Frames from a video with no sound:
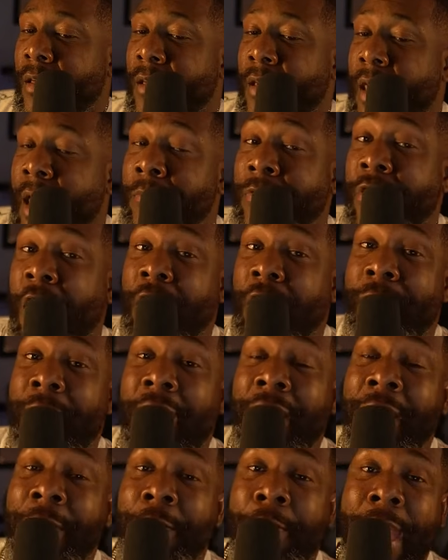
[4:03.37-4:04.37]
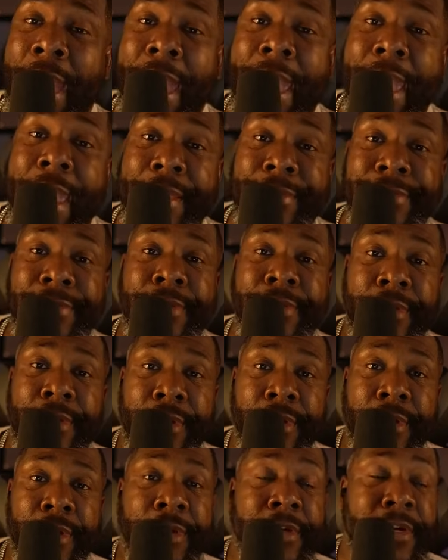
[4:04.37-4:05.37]
I'm talking about in mass,
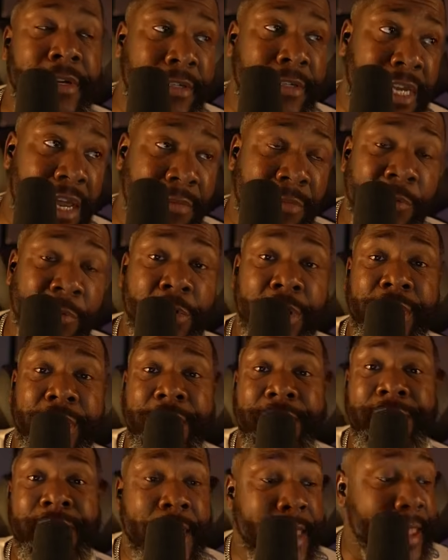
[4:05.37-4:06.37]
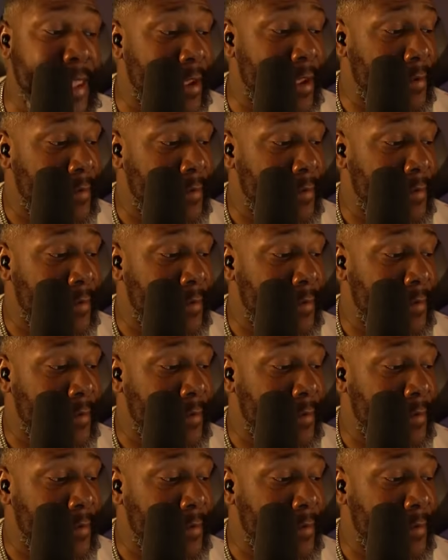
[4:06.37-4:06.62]
condemning what he said.